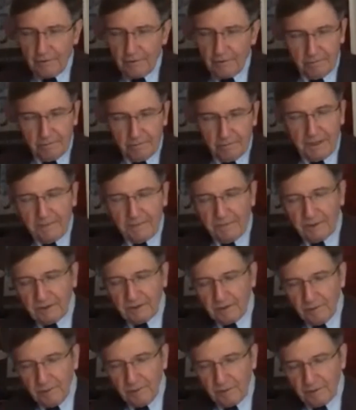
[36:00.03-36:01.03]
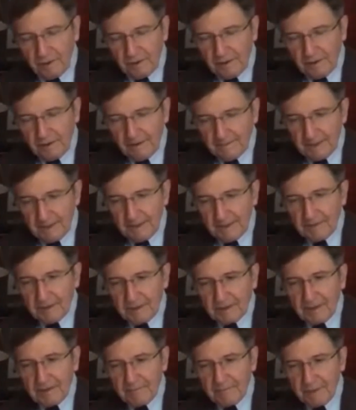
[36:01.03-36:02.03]
no benefit to worry. If
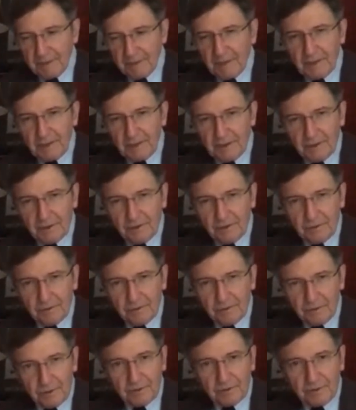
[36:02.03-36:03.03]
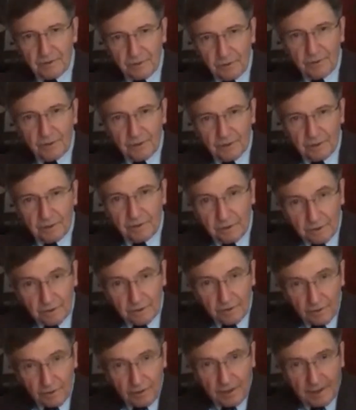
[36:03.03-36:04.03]
there's something you need to do, just do it.
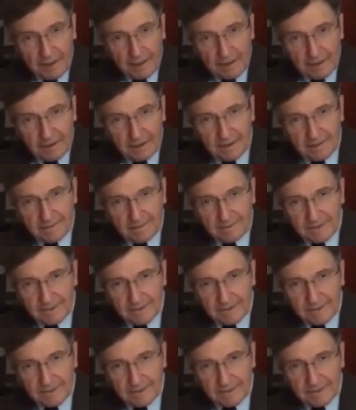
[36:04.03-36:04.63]
Just look ahead